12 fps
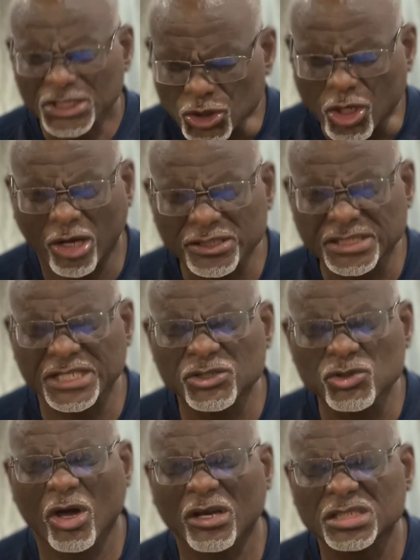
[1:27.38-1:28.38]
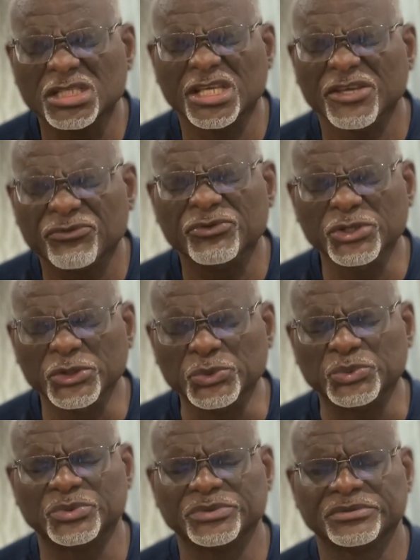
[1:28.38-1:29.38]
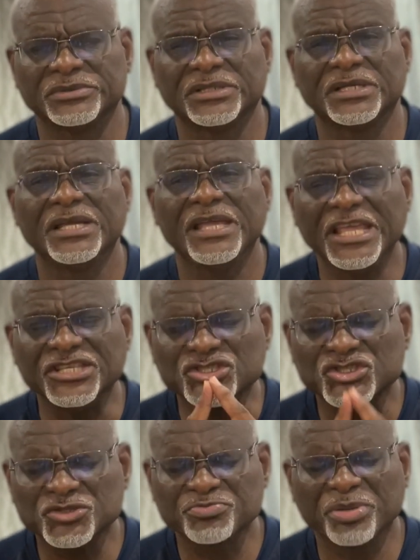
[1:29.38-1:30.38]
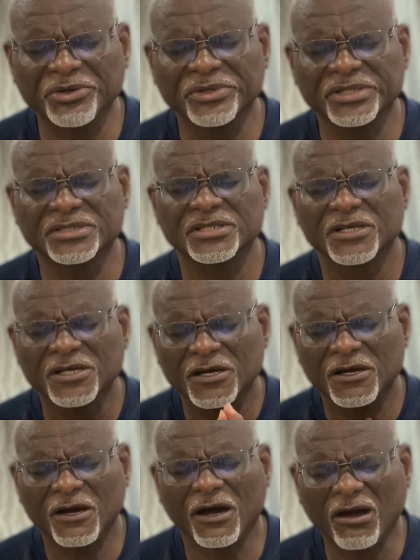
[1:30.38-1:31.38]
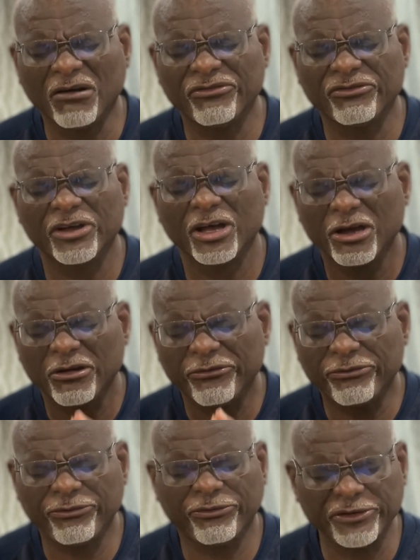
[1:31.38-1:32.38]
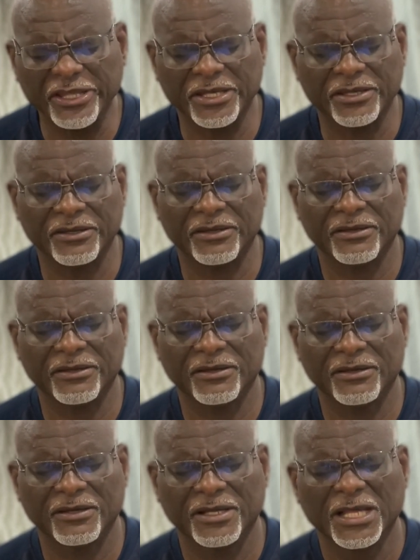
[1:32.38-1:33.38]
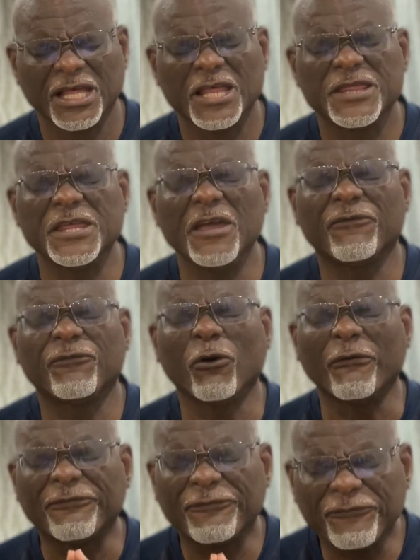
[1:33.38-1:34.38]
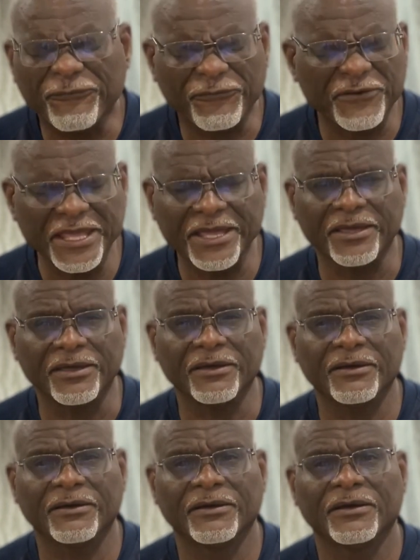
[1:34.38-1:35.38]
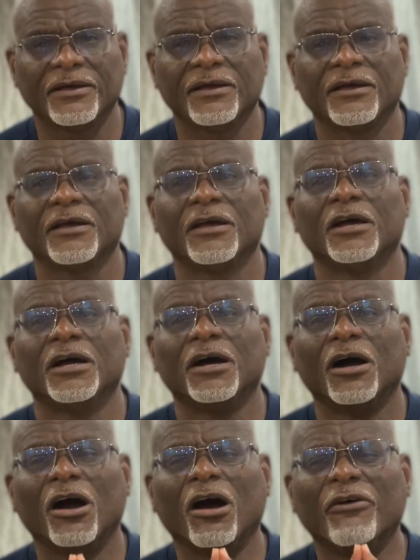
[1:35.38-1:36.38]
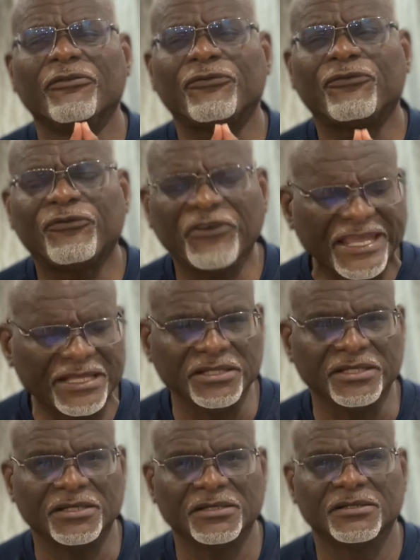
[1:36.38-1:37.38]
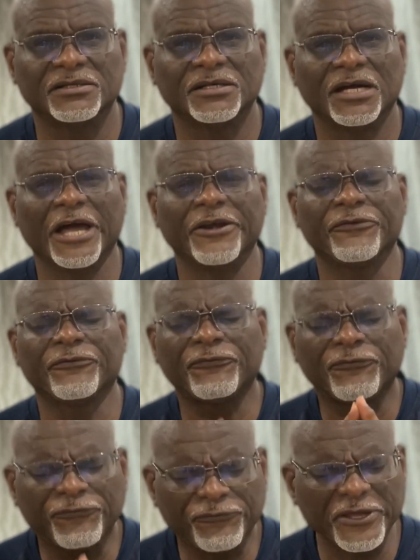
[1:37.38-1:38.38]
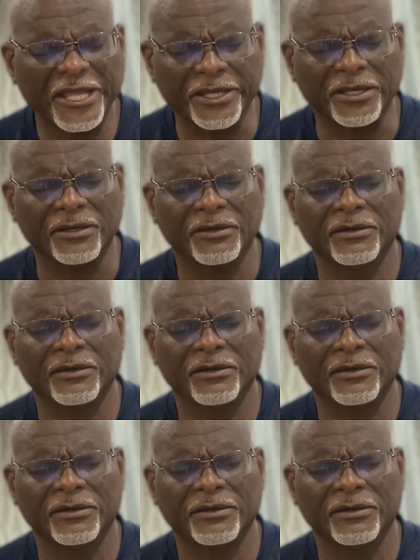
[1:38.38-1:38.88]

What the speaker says: God did not give you a spirit of fear. Therefore, fear of failure and fear